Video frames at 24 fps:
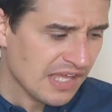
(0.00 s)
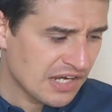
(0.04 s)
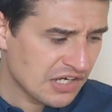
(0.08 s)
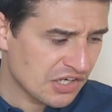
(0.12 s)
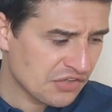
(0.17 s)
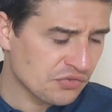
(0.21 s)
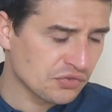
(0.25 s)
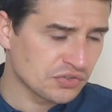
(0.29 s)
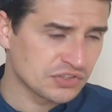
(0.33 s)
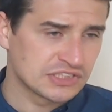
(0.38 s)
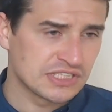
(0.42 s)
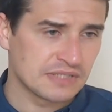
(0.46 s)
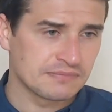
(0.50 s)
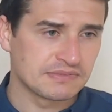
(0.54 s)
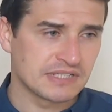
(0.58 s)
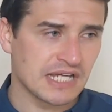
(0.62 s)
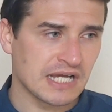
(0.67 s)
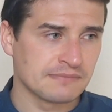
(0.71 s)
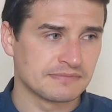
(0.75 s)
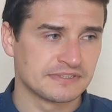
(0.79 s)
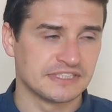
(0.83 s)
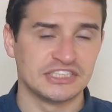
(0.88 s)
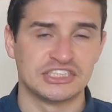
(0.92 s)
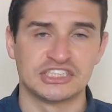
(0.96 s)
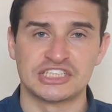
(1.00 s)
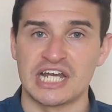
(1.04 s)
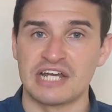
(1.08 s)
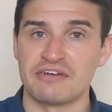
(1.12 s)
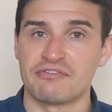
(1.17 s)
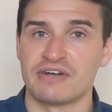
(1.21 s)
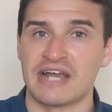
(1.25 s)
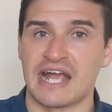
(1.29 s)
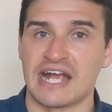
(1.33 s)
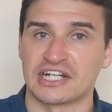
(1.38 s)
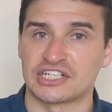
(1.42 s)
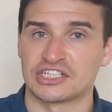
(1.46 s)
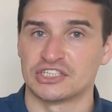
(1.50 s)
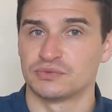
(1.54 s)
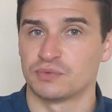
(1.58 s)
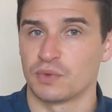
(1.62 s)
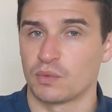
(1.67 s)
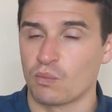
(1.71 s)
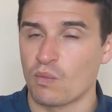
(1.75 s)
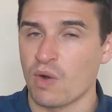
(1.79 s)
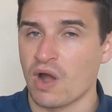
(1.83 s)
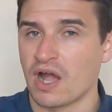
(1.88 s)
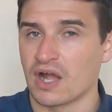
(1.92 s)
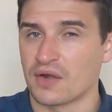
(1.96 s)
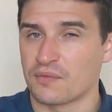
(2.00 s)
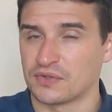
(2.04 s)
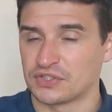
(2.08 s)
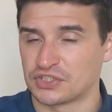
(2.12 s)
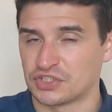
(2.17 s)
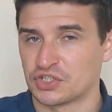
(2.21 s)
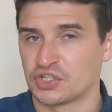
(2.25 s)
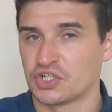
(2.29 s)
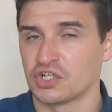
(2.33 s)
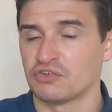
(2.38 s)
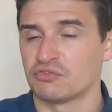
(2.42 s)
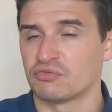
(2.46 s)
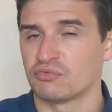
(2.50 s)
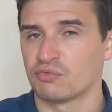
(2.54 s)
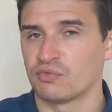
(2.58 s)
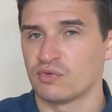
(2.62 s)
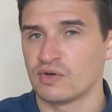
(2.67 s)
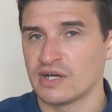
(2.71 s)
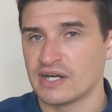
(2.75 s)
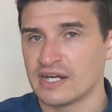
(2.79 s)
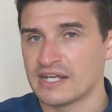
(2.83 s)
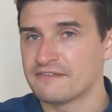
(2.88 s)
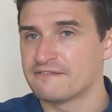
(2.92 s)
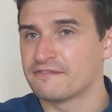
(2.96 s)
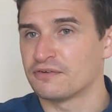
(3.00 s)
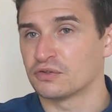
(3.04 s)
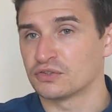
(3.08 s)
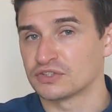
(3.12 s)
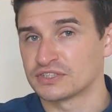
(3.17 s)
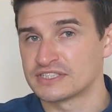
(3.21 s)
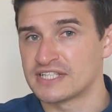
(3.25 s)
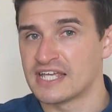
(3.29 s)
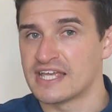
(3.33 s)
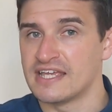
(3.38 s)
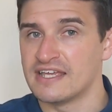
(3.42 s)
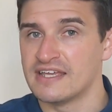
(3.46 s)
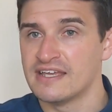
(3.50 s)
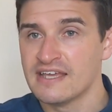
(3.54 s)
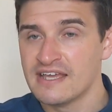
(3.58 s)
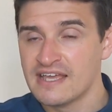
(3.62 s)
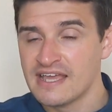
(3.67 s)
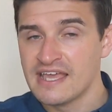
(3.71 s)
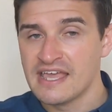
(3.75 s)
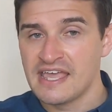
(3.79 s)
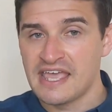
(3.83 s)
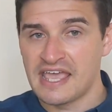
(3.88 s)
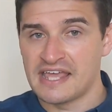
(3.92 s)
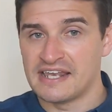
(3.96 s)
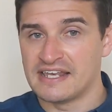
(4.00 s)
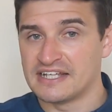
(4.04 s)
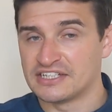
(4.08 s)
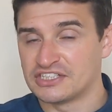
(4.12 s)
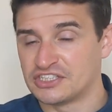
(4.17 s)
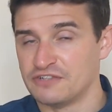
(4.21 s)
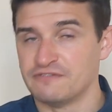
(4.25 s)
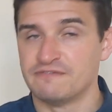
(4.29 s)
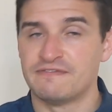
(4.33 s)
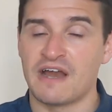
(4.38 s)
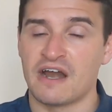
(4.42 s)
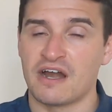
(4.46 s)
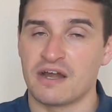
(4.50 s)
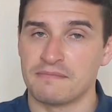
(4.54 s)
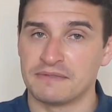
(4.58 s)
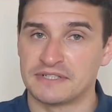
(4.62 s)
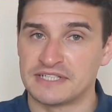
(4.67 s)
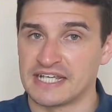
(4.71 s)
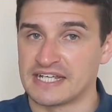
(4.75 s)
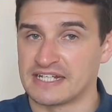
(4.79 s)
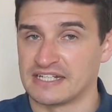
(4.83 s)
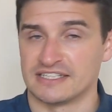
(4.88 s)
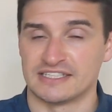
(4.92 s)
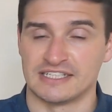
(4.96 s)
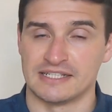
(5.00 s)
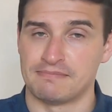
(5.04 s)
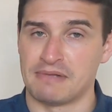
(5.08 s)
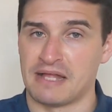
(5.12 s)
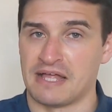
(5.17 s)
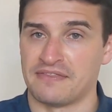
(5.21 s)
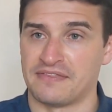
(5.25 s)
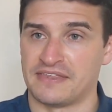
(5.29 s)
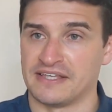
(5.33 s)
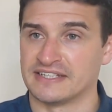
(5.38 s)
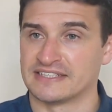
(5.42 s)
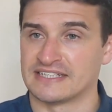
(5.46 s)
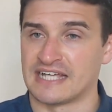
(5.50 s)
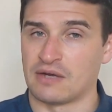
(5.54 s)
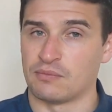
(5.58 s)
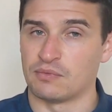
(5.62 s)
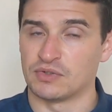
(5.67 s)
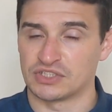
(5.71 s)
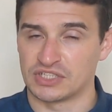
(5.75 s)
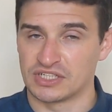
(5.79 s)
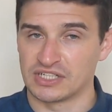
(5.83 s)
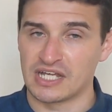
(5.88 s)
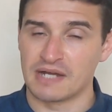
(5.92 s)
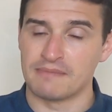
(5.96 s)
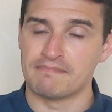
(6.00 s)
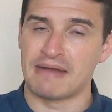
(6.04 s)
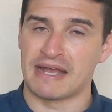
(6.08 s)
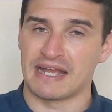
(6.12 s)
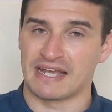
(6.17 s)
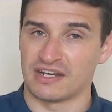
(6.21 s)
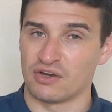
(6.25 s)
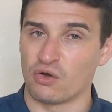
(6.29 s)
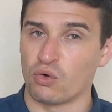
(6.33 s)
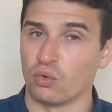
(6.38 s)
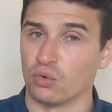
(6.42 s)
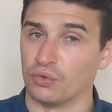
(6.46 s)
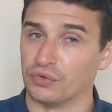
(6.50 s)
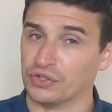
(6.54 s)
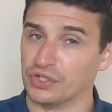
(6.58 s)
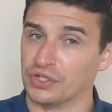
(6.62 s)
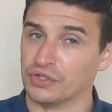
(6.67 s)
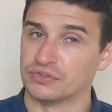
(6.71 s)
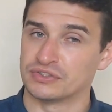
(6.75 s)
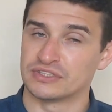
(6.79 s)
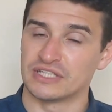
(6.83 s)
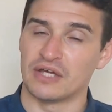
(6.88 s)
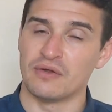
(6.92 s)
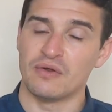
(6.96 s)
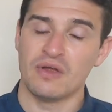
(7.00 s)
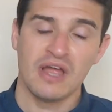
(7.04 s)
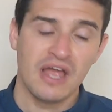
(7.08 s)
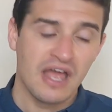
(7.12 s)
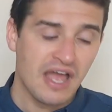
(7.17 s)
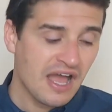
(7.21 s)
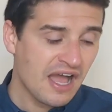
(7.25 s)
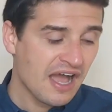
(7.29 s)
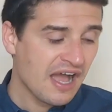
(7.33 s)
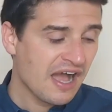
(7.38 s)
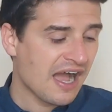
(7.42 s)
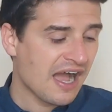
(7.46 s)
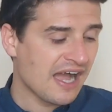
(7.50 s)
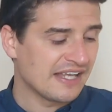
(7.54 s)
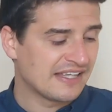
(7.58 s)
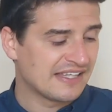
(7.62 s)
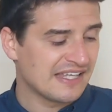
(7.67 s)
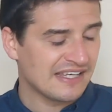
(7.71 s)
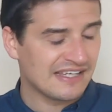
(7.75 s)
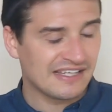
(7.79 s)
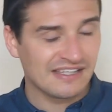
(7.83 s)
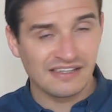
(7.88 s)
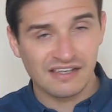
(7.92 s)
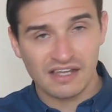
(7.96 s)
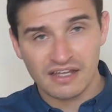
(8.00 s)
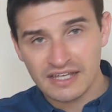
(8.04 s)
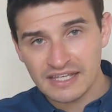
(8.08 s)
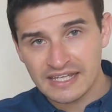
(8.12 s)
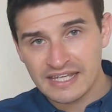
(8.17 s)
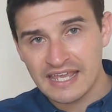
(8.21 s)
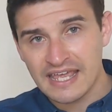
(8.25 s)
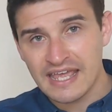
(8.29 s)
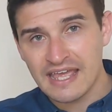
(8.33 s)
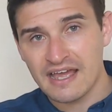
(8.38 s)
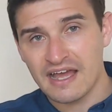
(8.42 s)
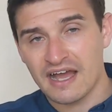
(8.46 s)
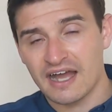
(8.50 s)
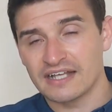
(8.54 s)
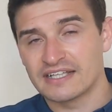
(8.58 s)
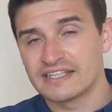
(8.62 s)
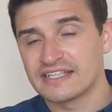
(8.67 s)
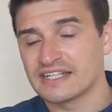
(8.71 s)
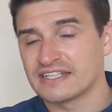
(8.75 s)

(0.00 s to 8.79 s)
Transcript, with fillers: And I thought sometimes these chain reactions would work, which you couldn't really foresee unless you very meticulously plan things out, which can come back and haunt you. So I did like it.